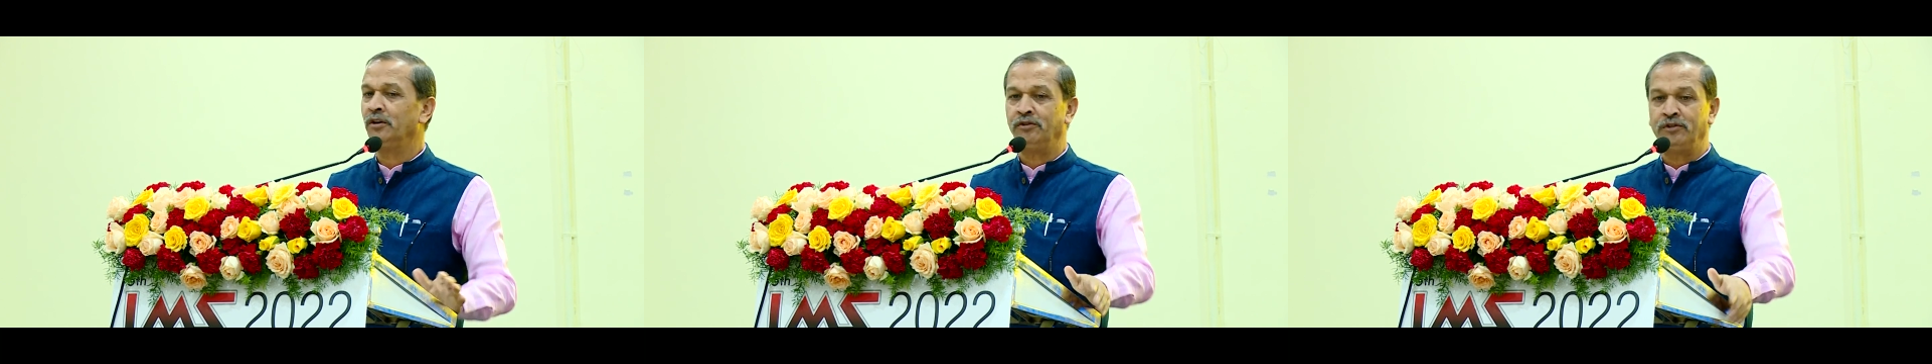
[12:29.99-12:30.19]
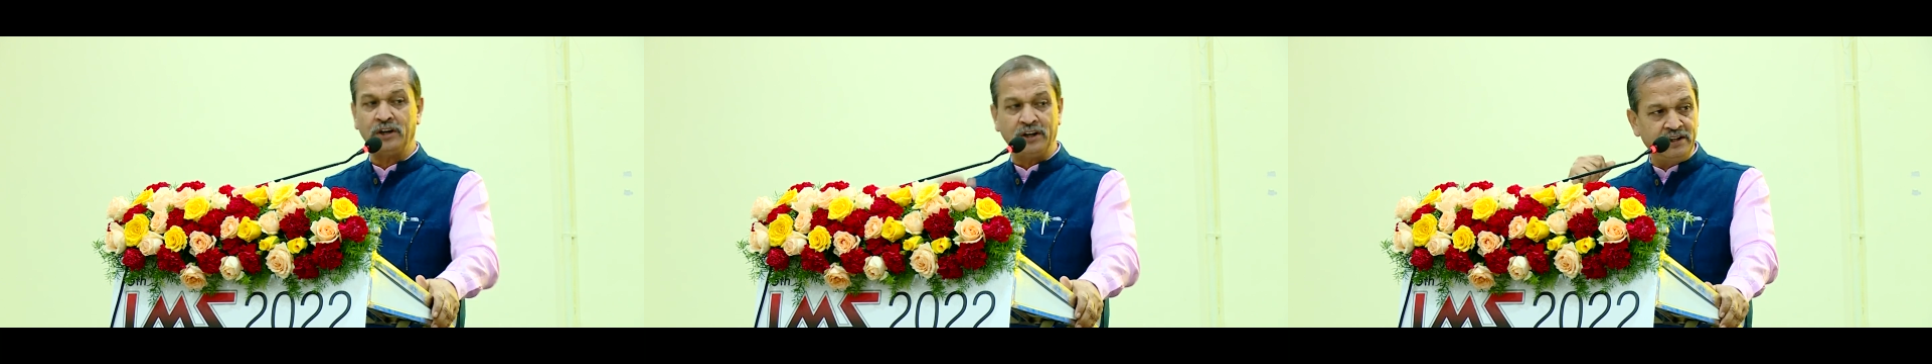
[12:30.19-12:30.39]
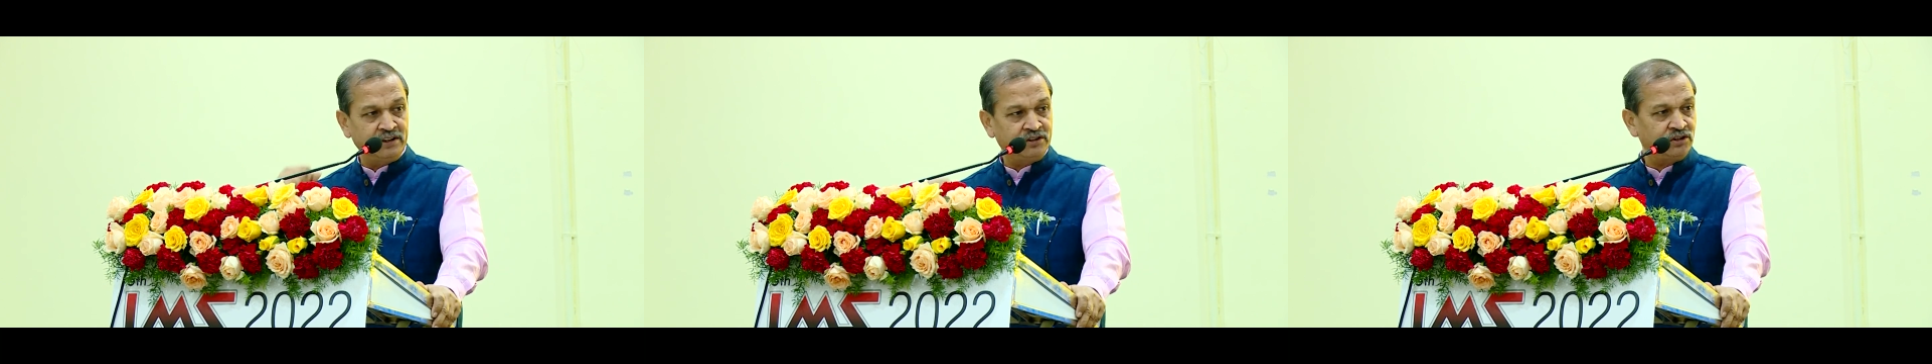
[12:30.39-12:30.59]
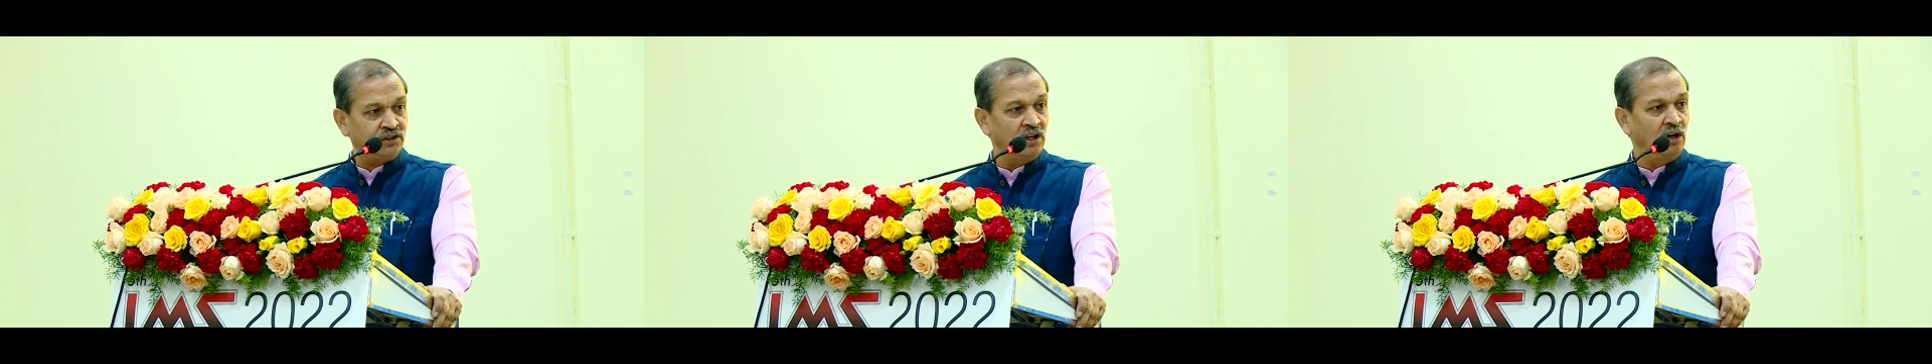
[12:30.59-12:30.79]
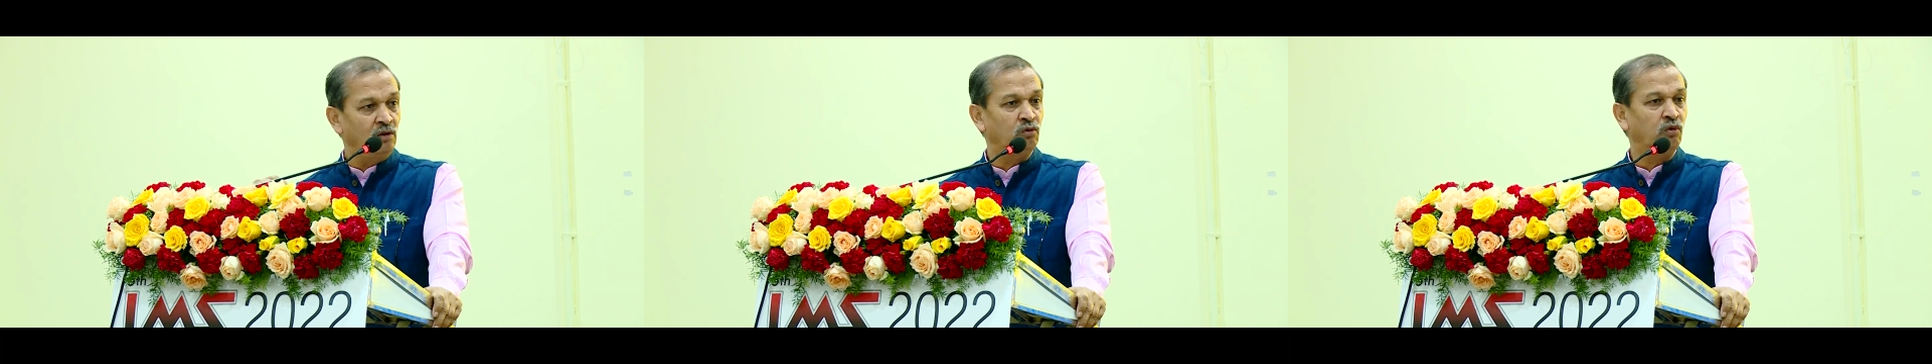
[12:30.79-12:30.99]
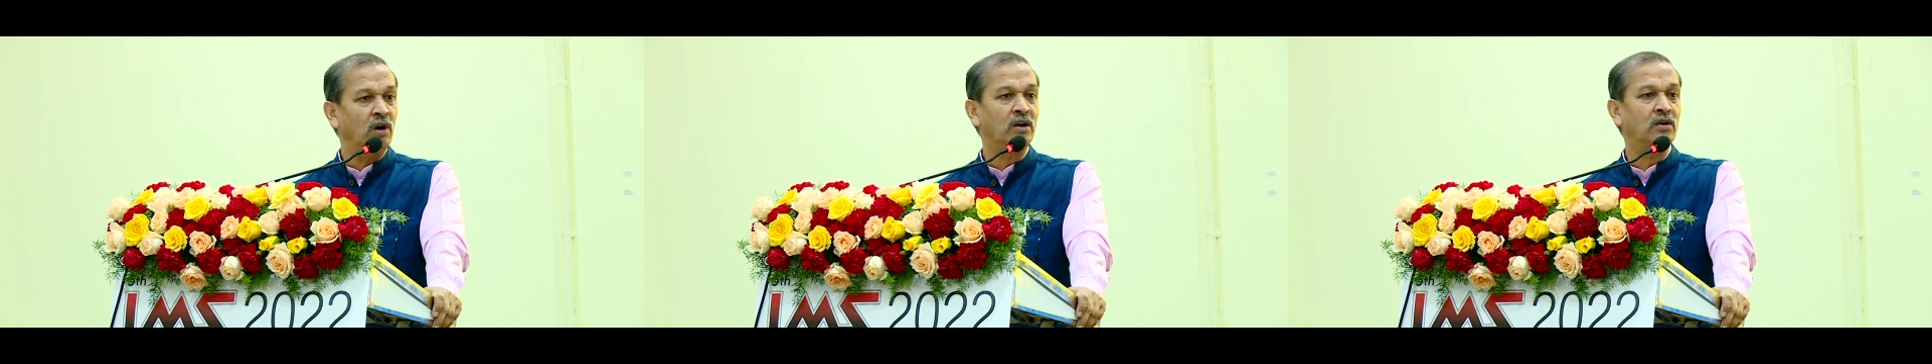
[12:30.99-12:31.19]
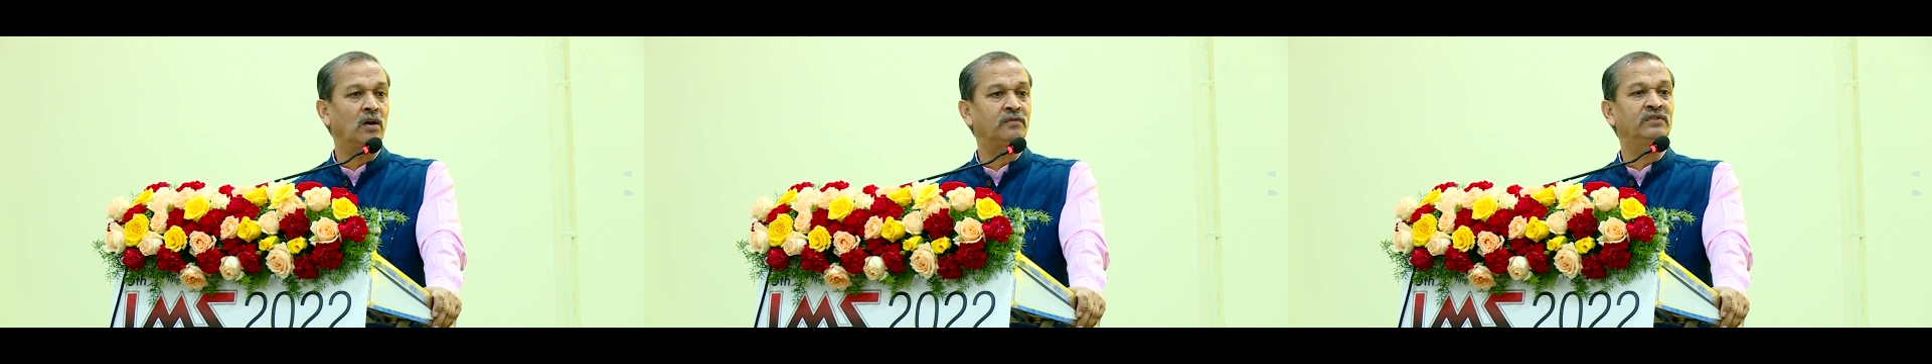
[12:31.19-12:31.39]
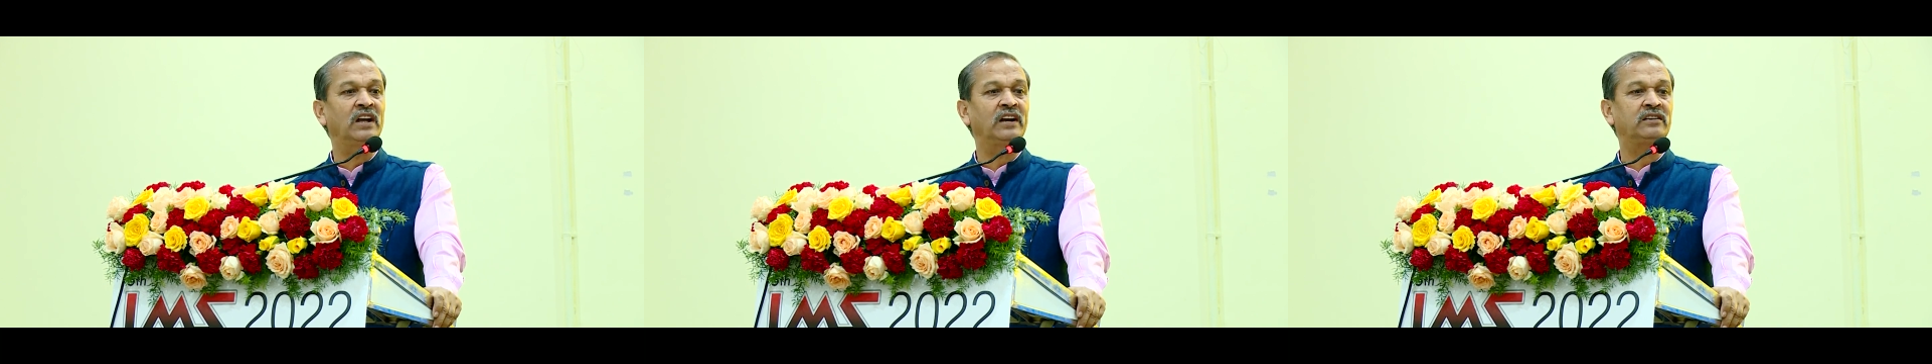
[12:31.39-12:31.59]
traditional work
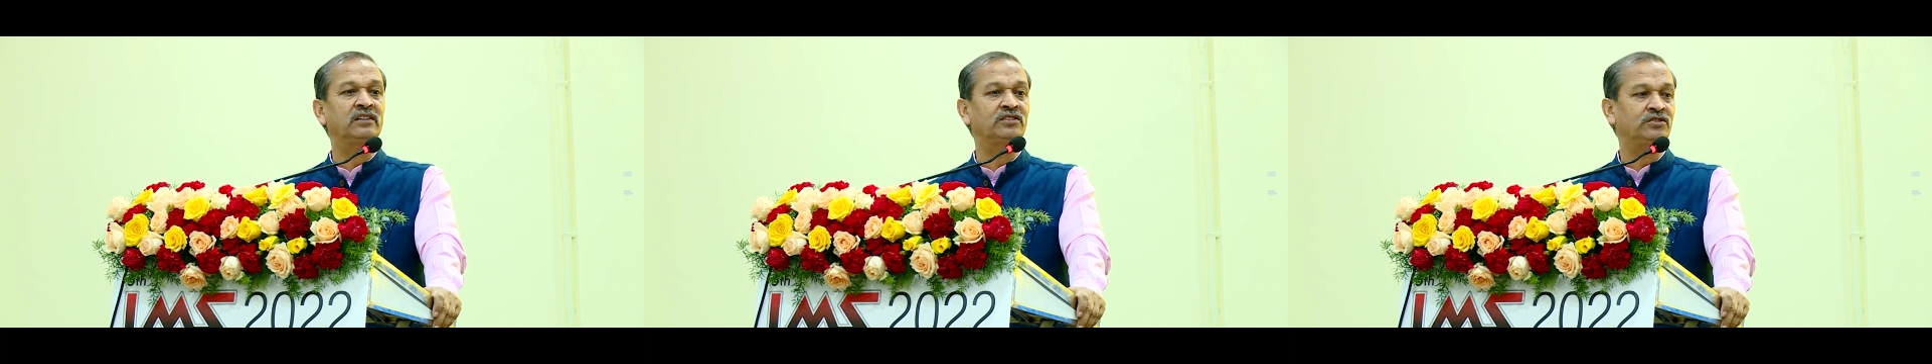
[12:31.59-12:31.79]
of that